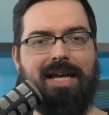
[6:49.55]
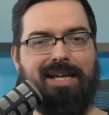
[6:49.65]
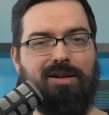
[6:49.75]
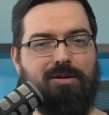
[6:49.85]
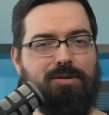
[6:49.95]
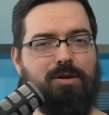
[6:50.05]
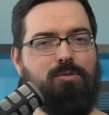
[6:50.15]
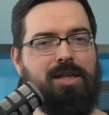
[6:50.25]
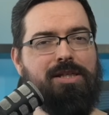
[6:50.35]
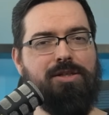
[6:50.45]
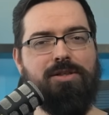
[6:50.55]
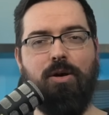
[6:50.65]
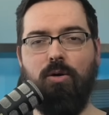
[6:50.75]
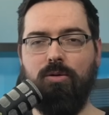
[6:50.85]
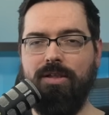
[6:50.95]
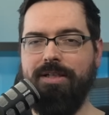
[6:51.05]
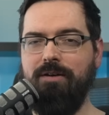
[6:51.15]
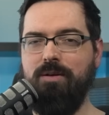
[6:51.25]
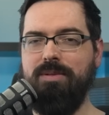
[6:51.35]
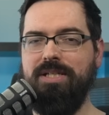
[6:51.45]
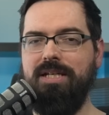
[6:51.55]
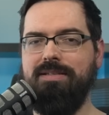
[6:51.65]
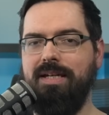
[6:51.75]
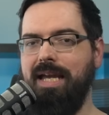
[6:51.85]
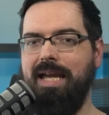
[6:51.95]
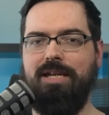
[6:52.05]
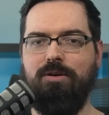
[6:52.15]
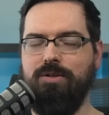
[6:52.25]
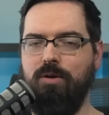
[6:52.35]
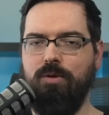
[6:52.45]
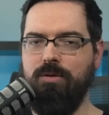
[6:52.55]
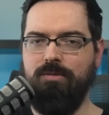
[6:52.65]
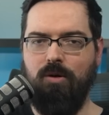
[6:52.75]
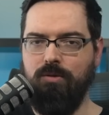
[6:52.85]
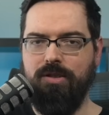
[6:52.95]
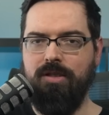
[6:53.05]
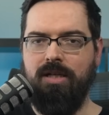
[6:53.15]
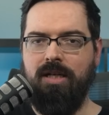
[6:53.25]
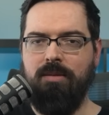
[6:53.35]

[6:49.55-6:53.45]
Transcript: and also really just old Lenovo machines, like eight years old or older,